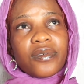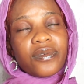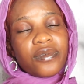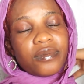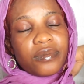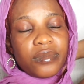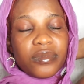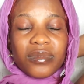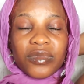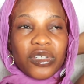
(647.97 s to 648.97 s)
of
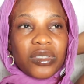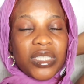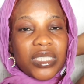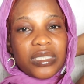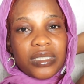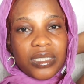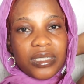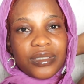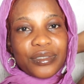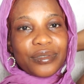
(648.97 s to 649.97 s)
all these
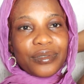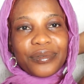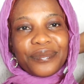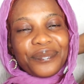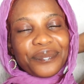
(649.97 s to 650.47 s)
things. So